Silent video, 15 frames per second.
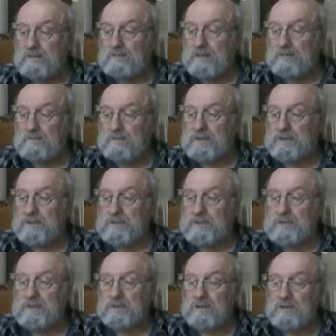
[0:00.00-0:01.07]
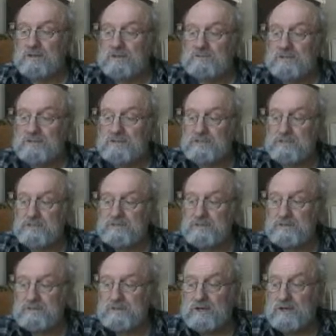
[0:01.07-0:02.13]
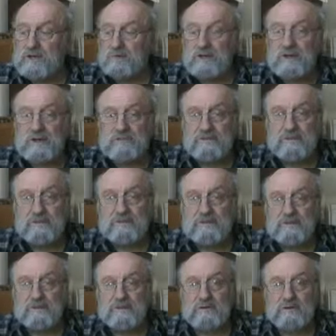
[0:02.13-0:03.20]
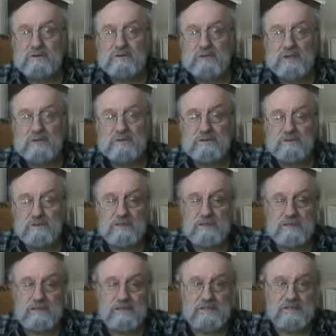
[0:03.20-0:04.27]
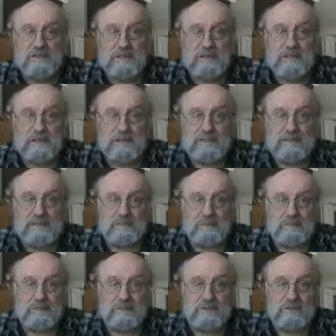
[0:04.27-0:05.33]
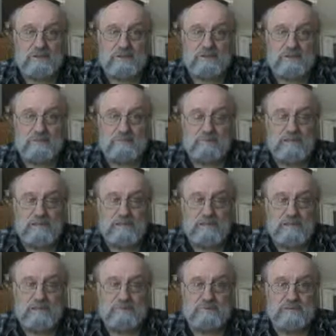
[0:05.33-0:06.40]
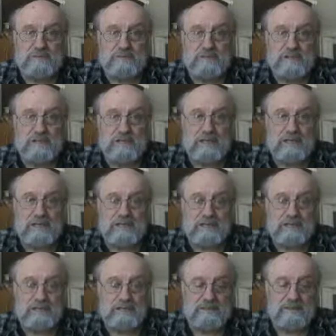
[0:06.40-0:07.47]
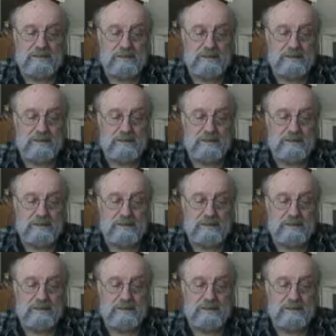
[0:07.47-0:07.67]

people that are in the know of these things are aware of this, and of course we have to recognize that when we look at something like this, we're looking at a